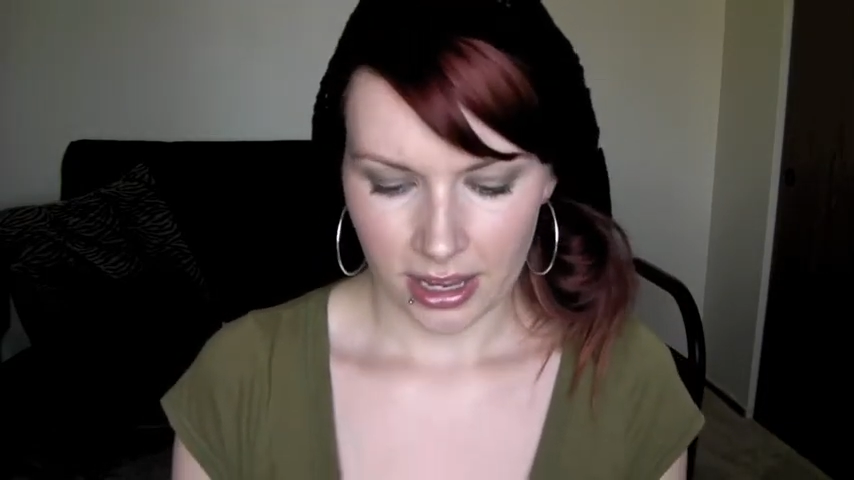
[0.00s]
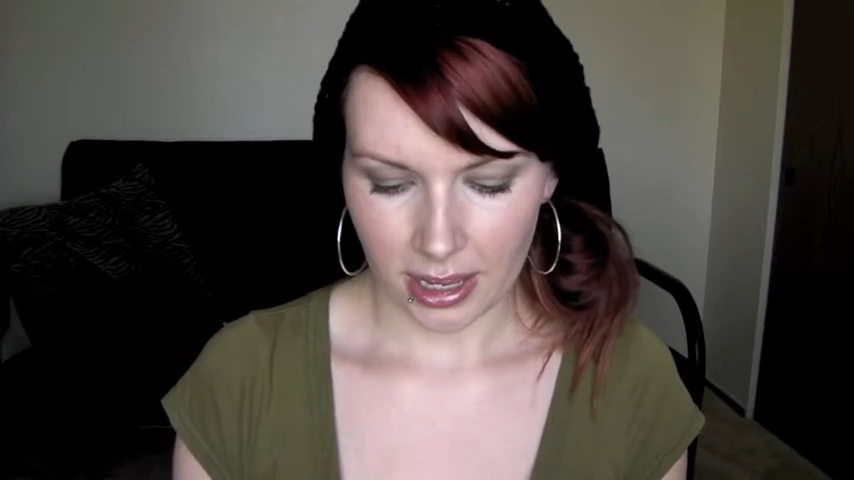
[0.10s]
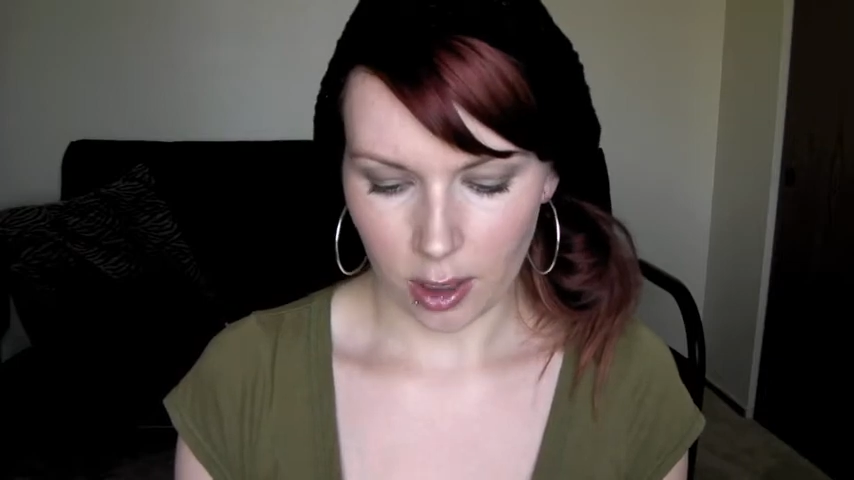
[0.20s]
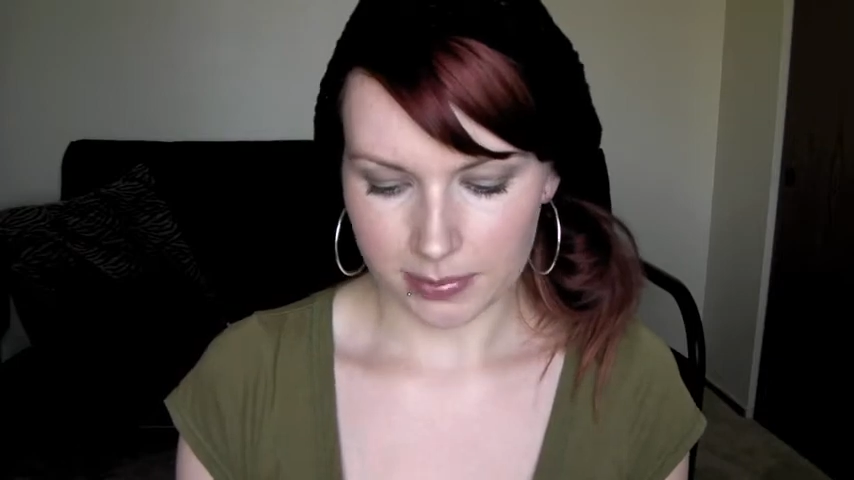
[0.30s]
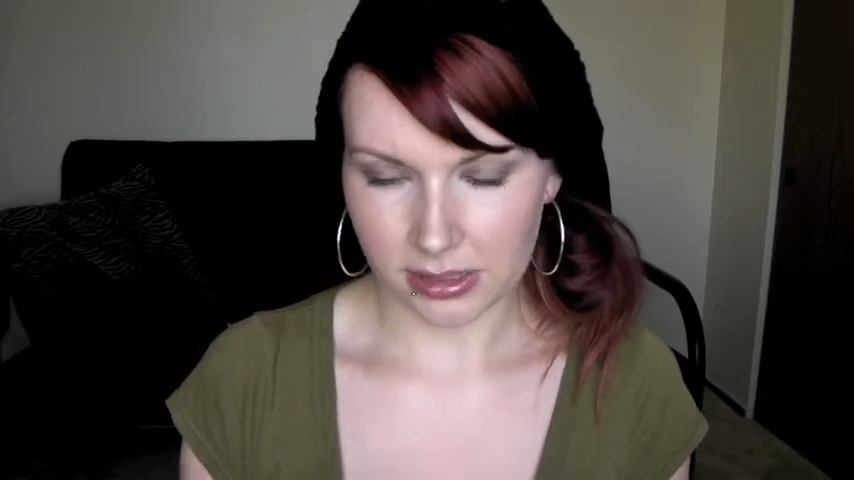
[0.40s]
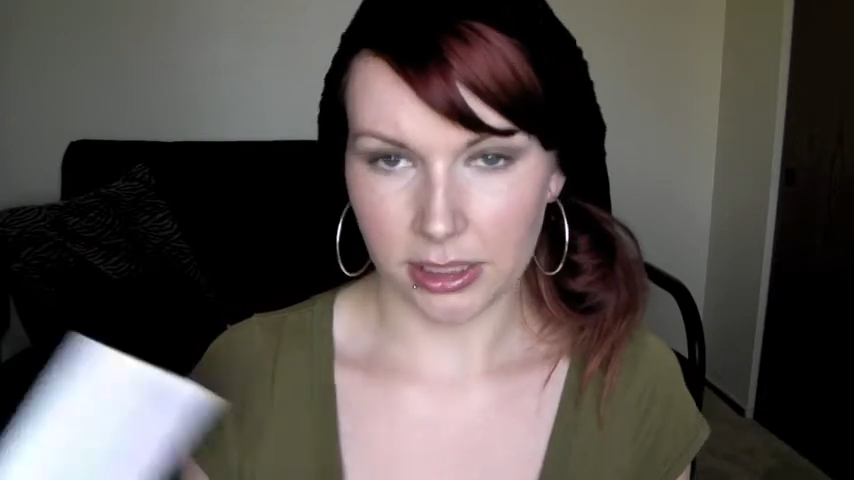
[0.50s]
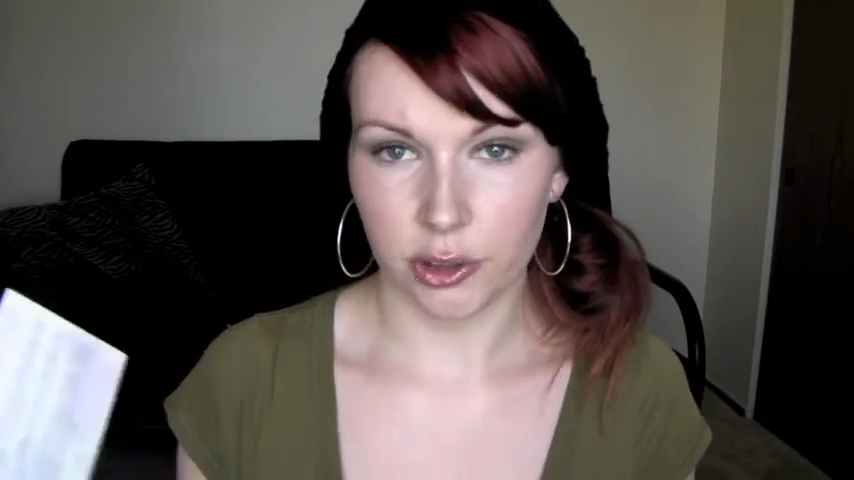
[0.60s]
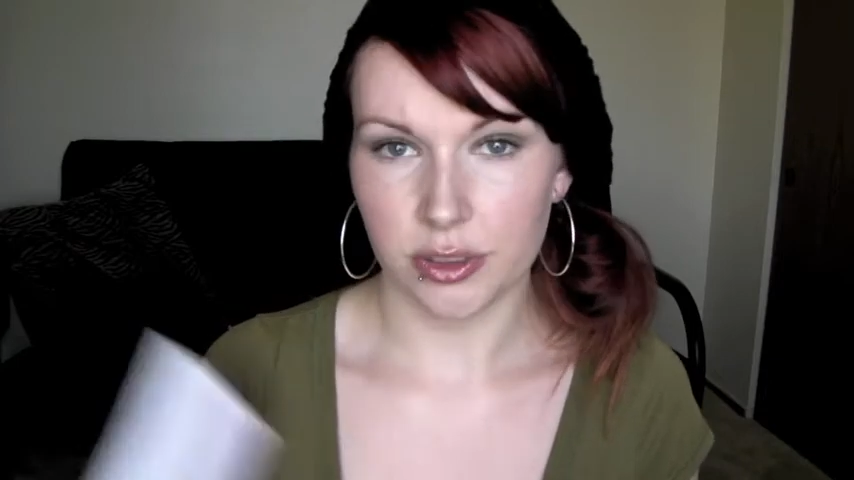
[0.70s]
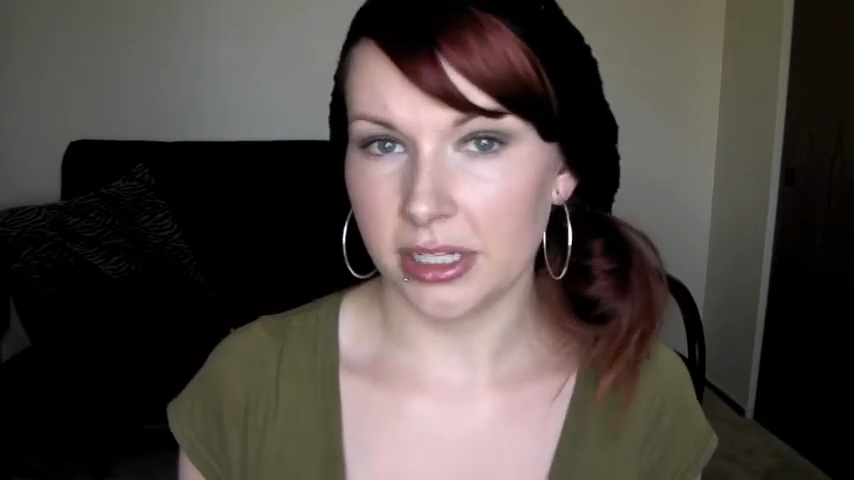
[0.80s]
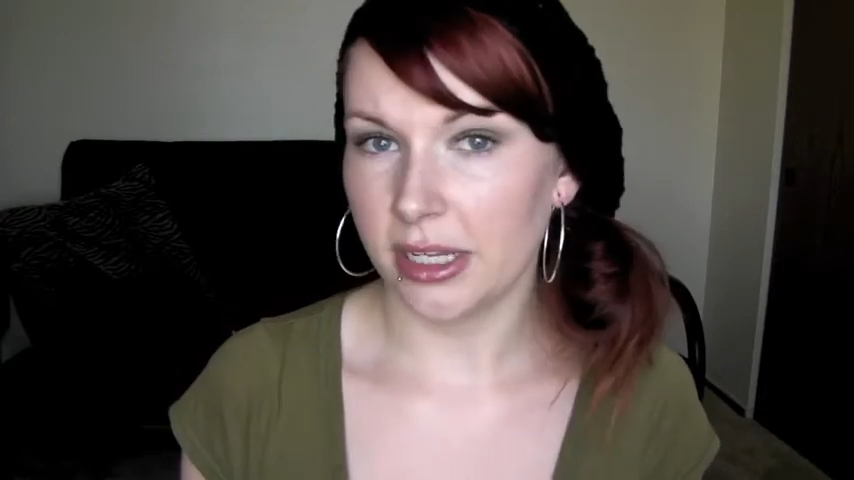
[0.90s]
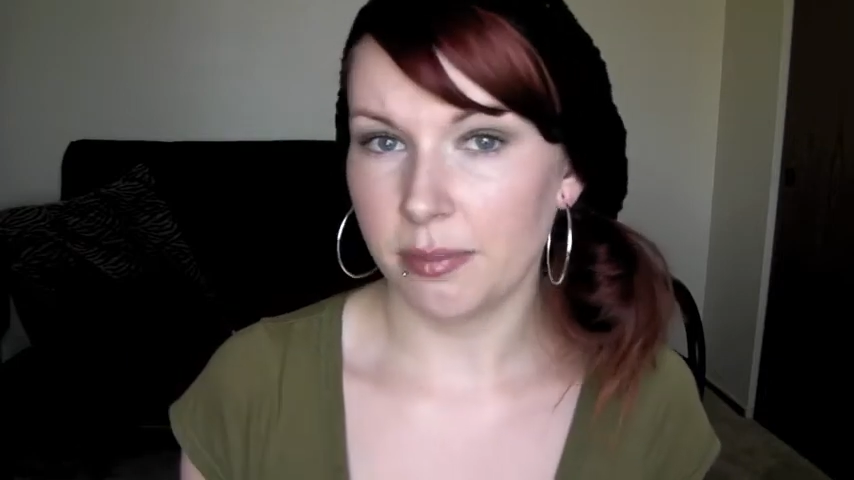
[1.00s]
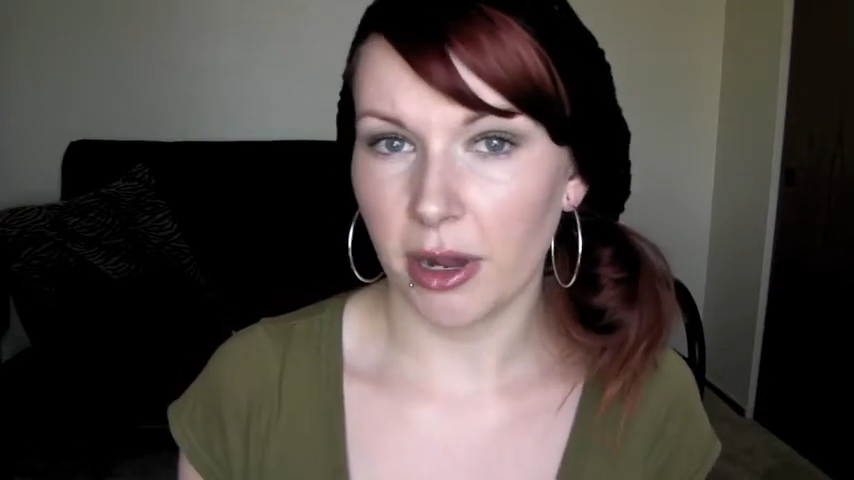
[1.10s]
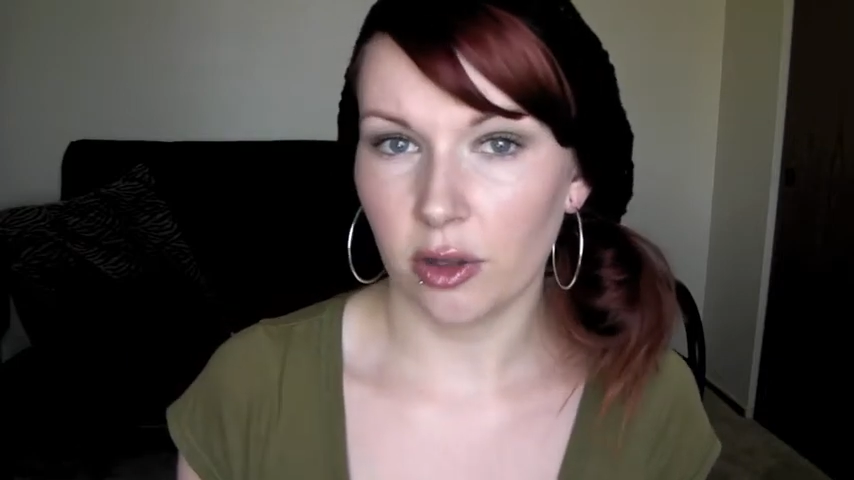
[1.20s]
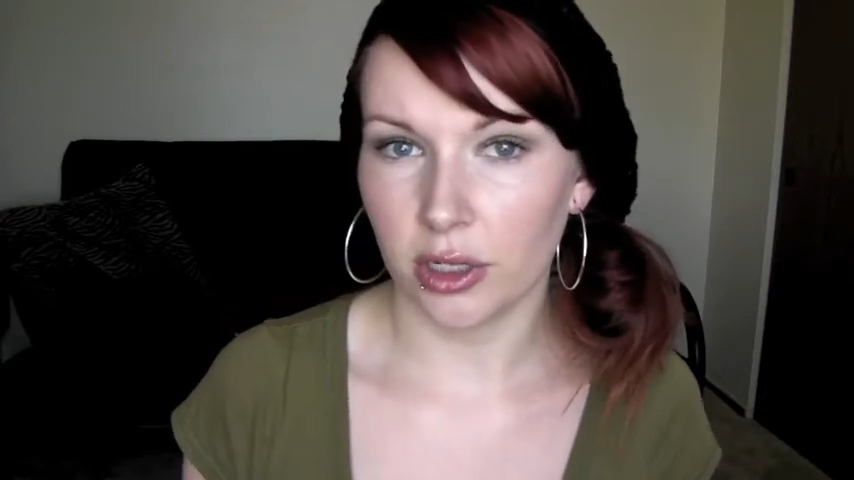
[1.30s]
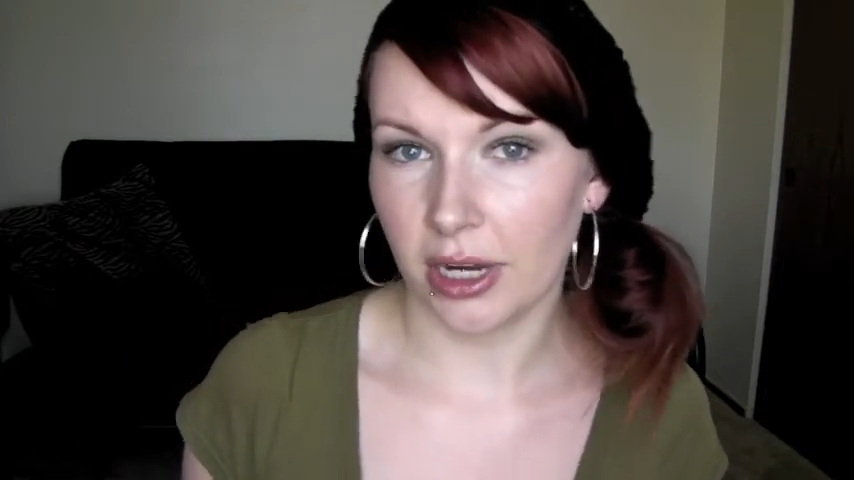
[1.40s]
it helps clean your teeth
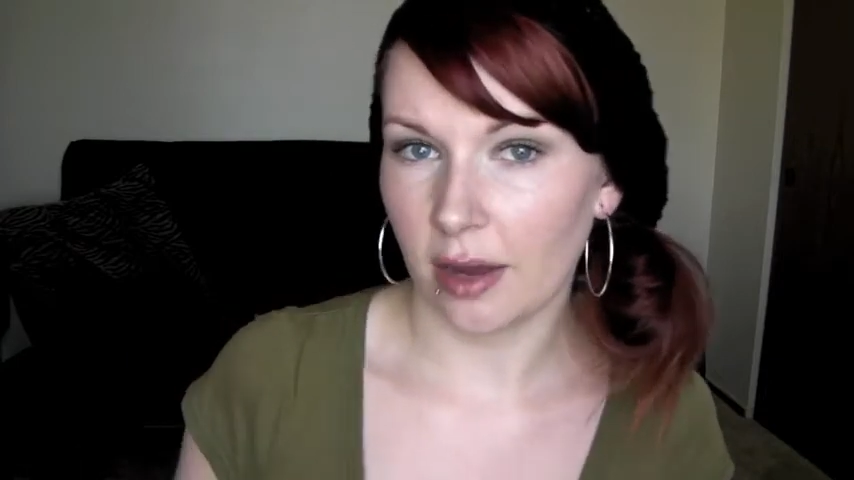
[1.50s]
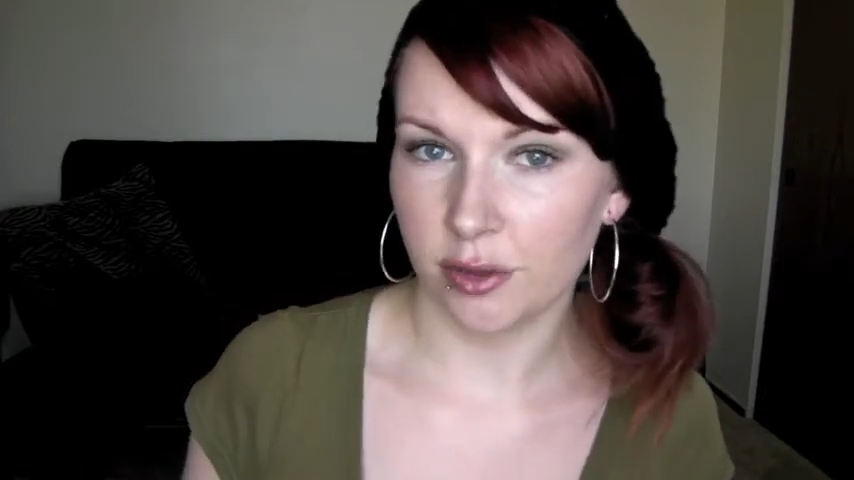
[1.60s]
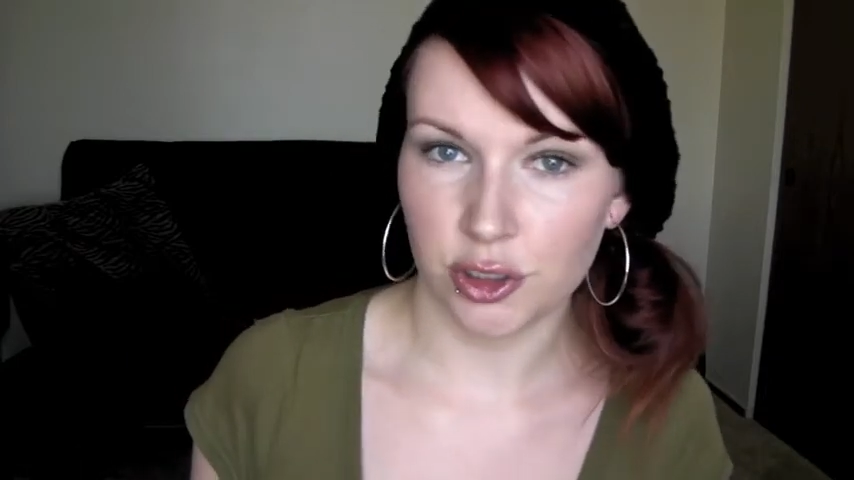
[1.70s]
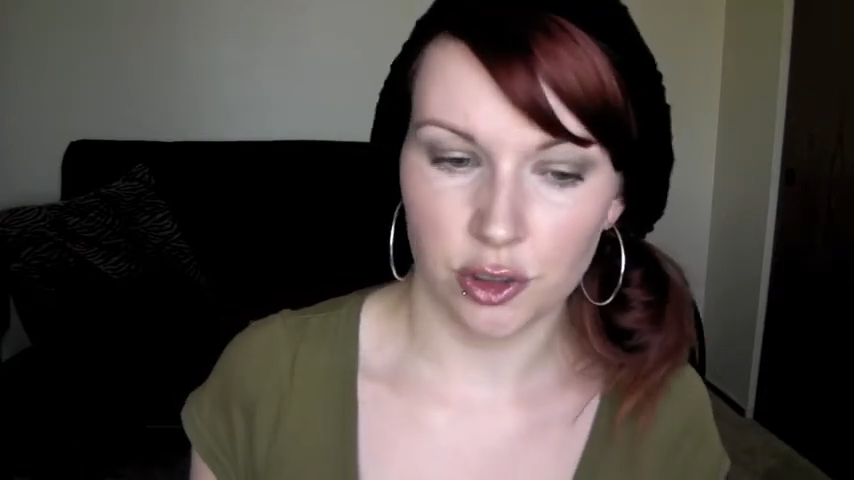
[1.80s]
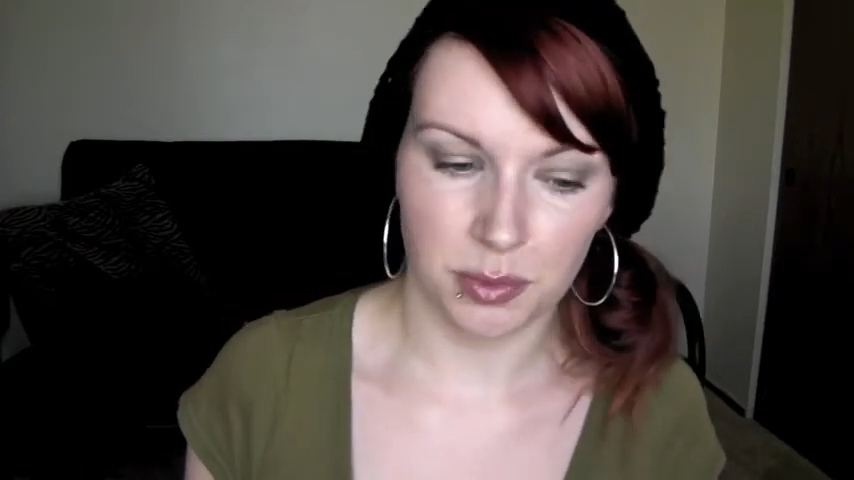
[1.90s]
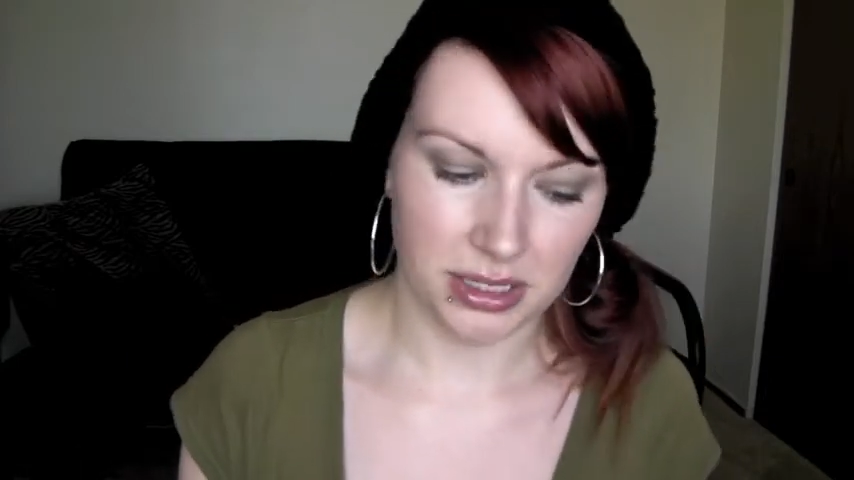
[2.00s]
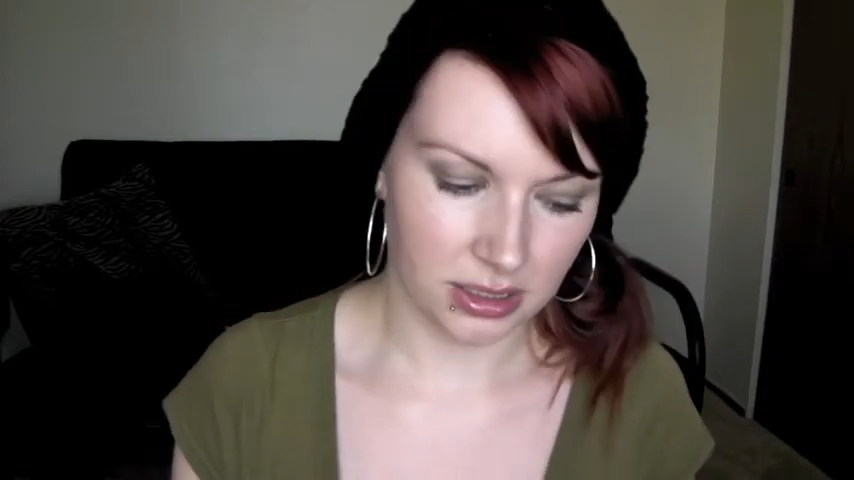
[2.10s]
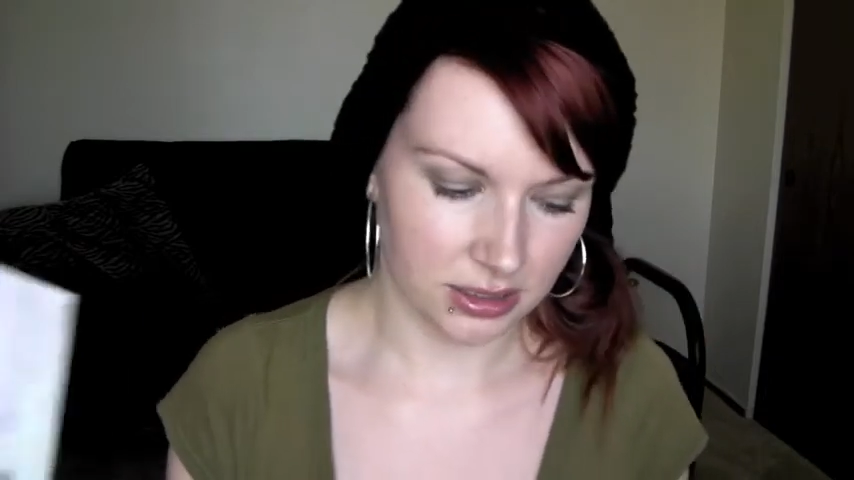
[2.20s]
better than an average toothpaste.